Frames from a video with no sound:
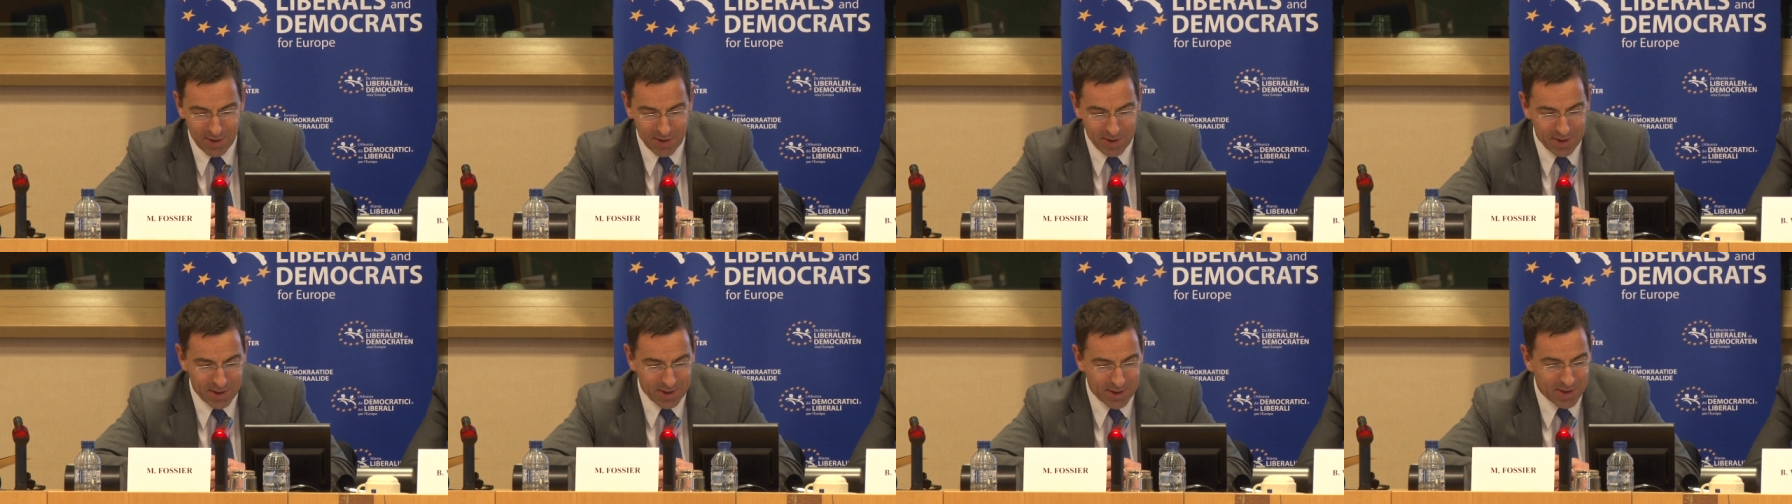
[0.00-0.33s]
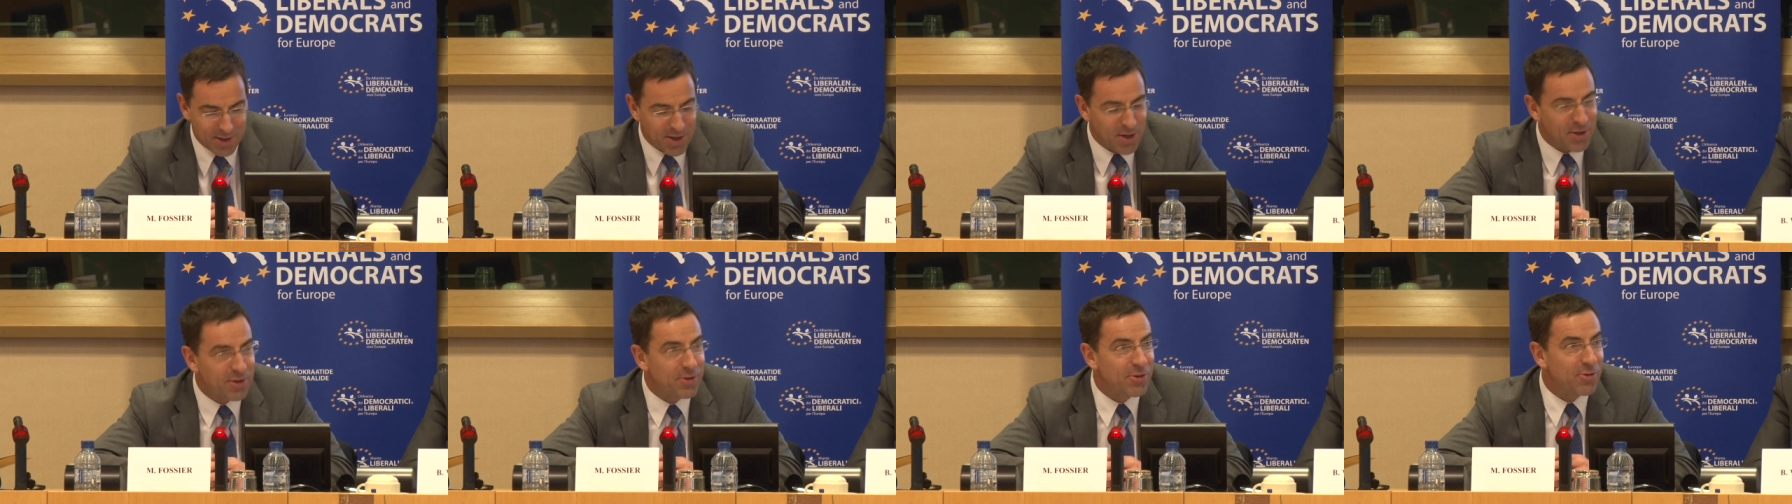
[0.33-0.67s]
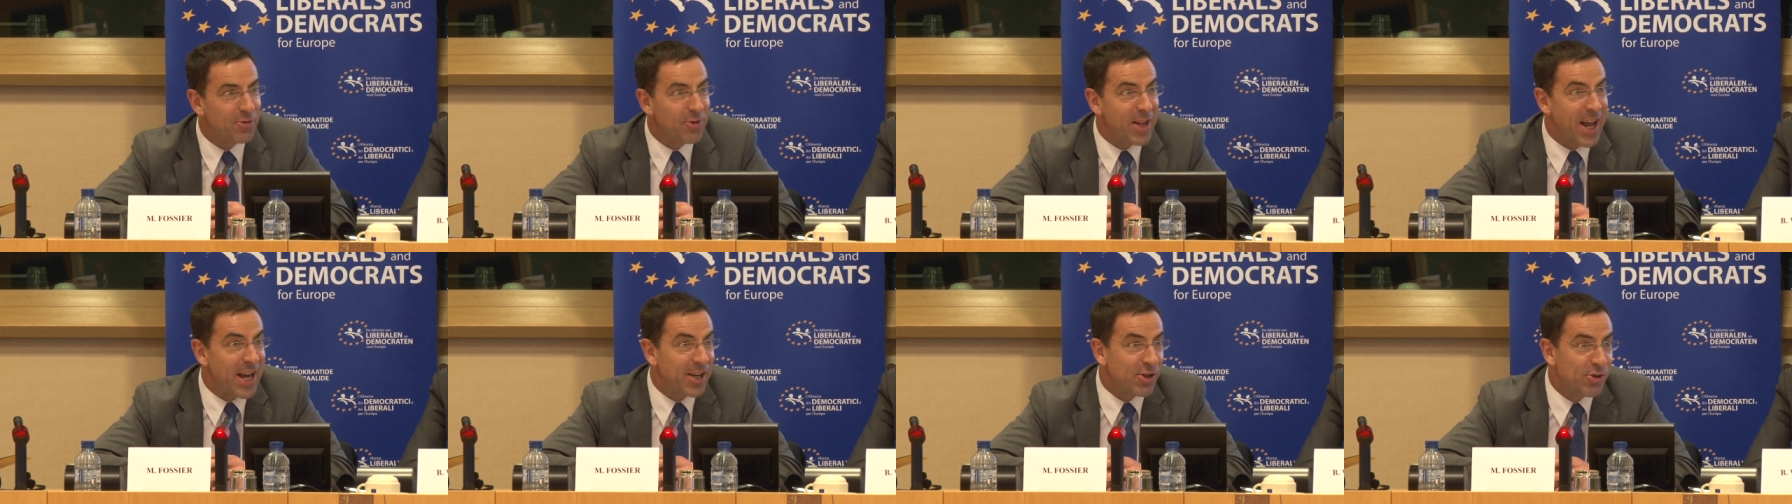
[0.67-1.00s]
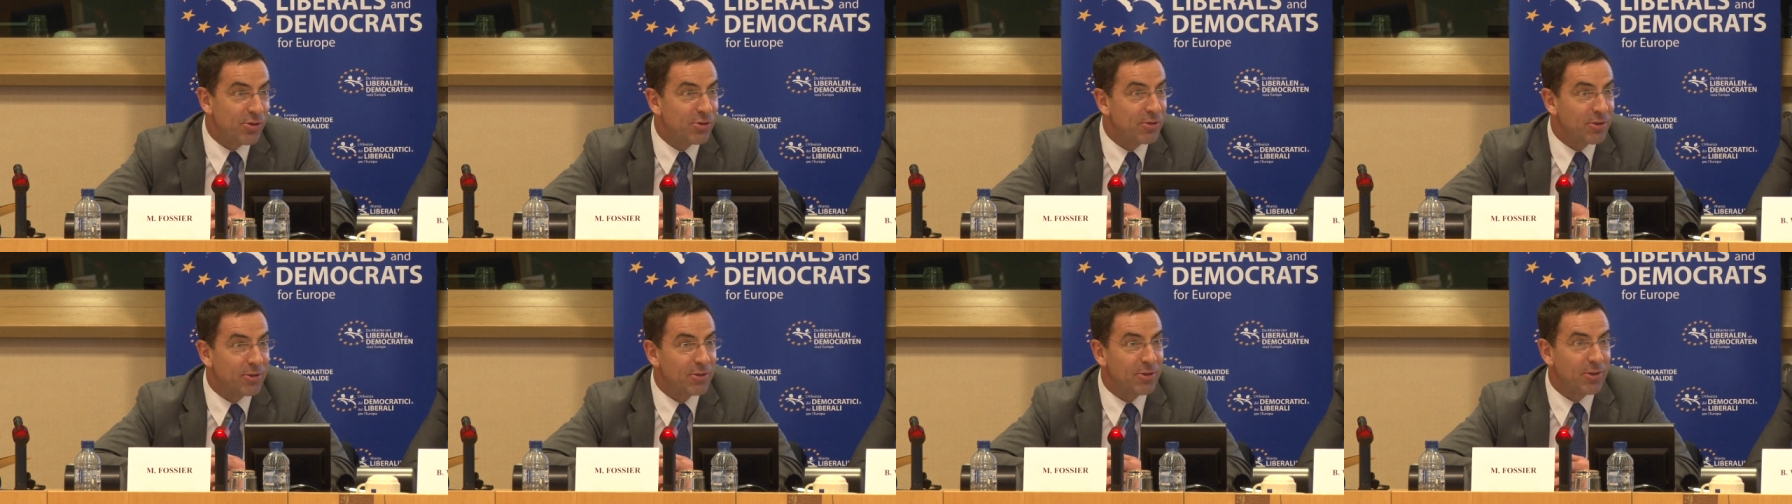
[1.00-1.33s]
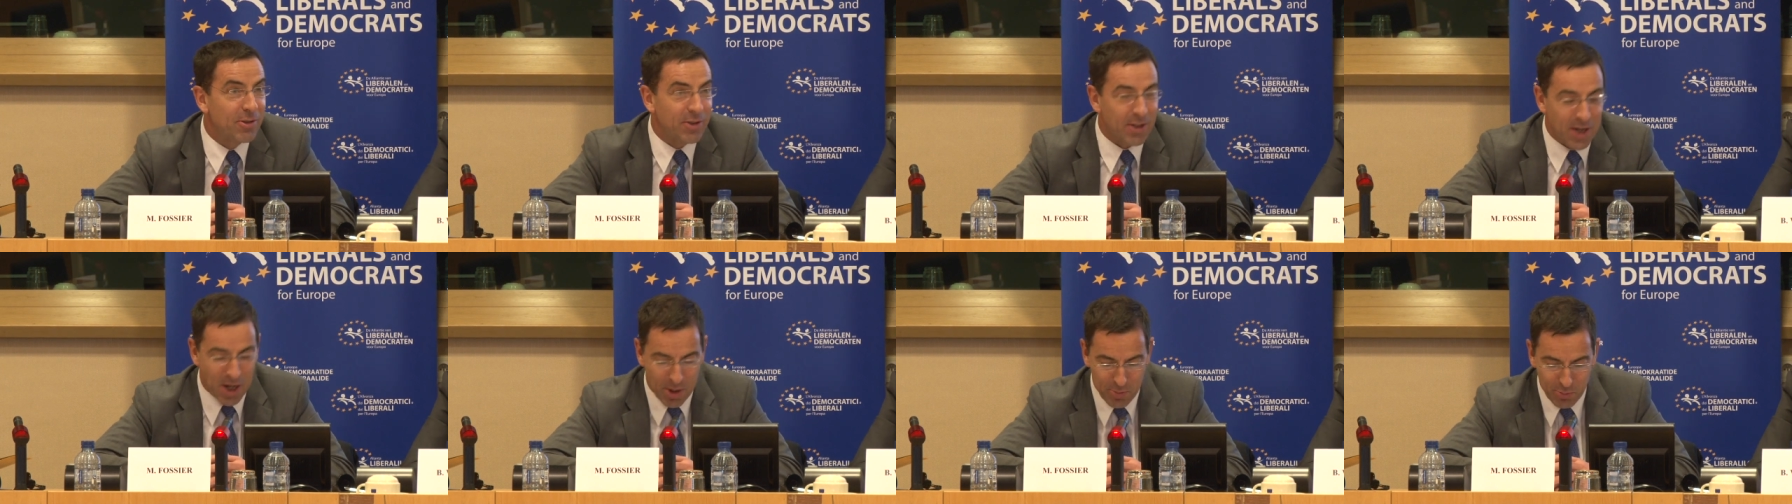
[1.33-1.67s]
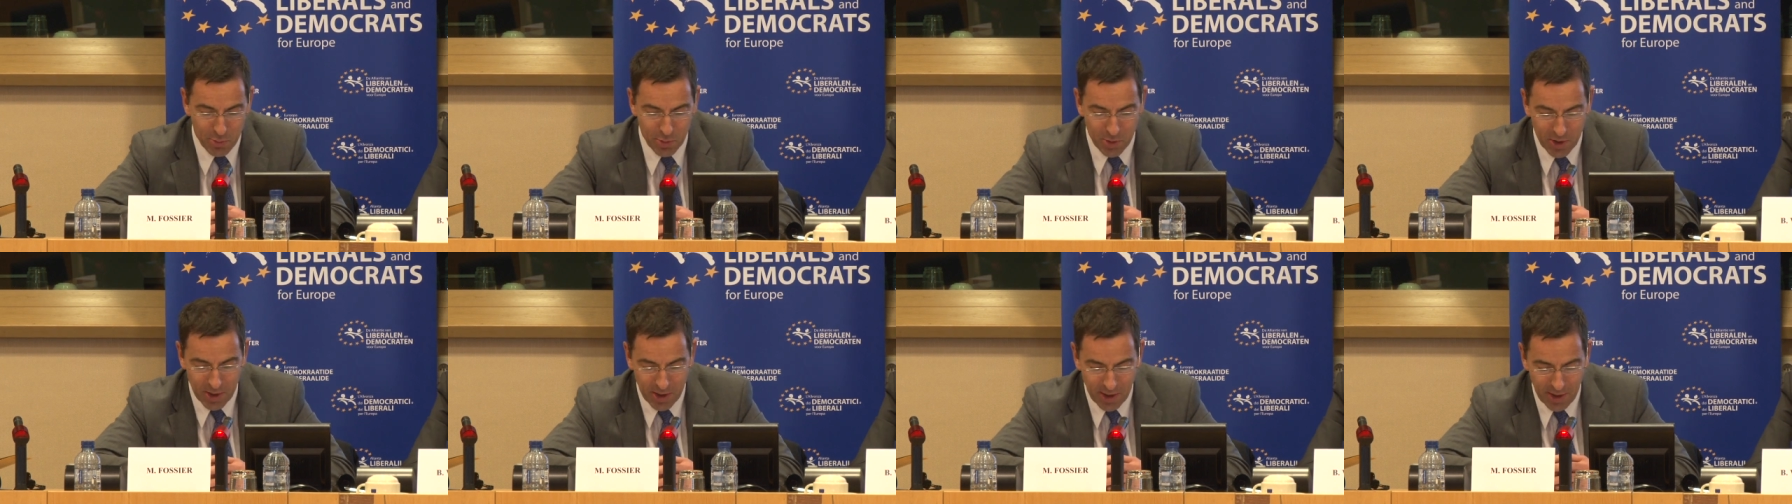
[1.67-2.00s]
is not a national
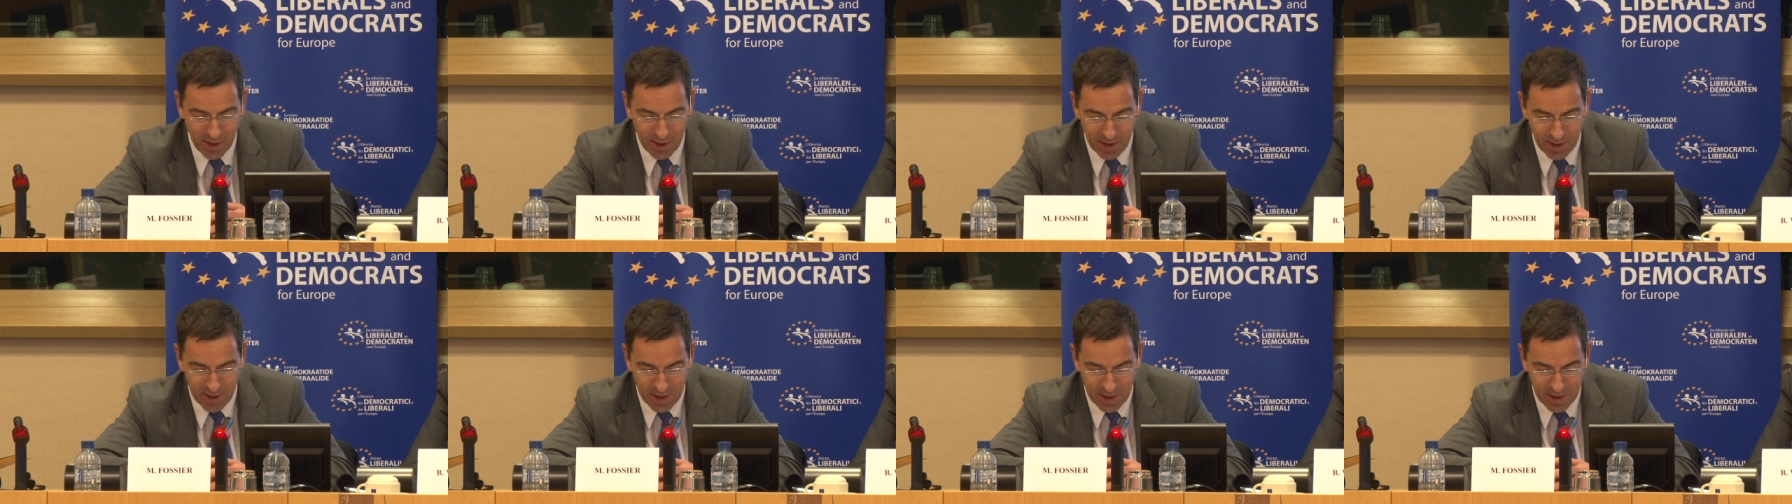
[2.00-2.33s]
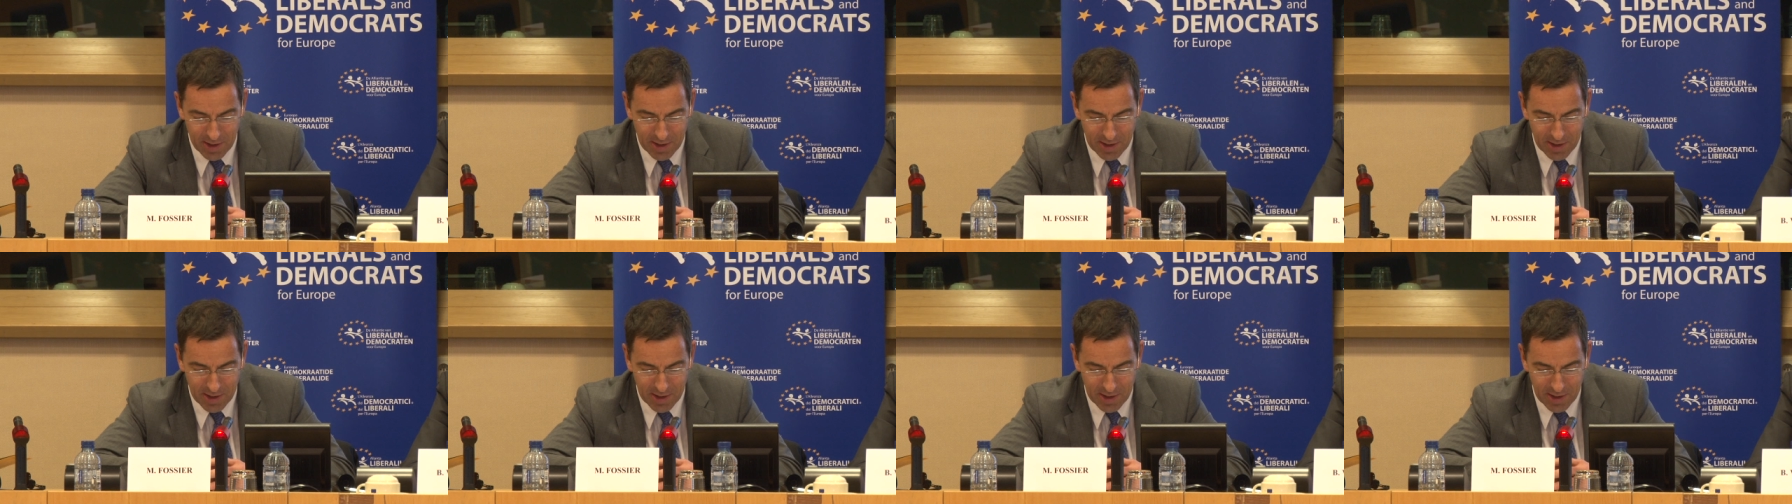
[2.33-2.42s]
company.